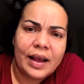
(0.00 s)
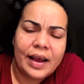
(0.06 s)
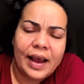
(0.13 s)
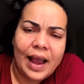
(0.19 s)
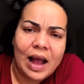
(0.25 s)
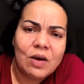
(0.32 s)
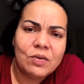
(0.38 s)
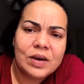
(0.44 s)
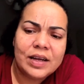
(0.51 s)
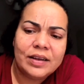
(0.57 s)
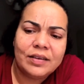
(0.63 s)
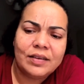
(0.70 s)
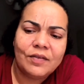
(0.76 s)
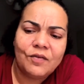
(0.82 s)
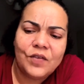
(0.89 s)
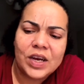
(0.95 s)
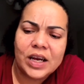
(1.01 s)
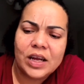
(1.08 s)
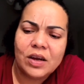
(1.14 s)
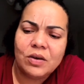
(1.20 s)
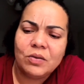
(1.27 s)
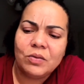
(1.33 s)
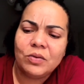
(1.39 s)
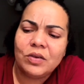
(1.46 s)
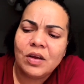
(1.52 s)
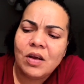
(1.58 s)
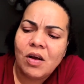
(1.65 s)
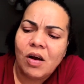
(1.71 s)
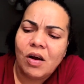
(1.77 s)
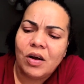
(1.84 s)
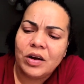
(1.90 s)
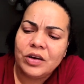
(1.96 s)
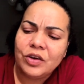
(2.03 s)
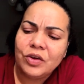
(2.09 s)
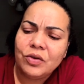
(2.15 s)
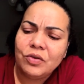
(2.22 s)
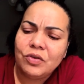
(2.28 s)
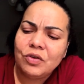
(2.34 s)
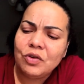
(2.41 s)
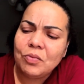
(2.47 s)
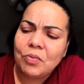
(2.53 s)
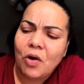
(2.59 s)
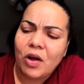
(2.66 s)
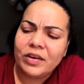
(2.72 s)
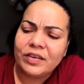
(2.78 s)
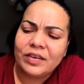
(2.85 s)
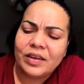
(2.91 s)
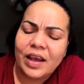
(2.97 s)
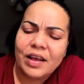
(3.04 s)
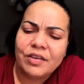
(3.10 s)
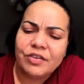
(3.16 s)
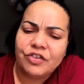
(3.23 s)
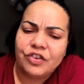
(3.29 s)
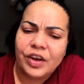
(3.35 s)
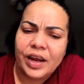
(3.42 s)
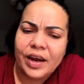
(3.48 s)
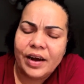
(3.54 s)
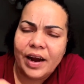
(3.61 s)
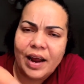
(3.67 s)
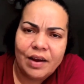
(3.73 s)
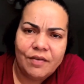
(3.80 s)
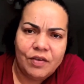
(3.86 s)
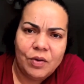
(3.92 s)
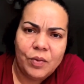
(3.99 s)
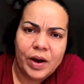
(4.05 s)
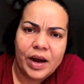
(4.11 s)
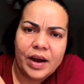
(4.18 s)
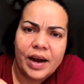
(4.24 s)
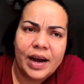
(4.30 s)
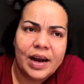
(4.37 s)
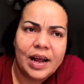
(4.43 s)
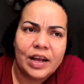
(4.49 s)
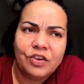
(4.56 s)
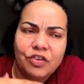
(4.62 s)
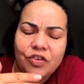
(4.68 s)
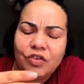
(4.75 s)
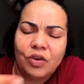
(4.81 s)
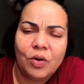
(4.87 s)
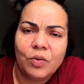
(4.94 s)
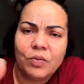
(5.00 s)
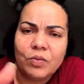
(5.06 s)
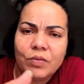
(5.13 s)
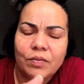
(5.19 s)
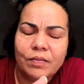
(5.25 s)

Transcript: countless videos on YouTube, on Skillshare, everywhere, and I just don't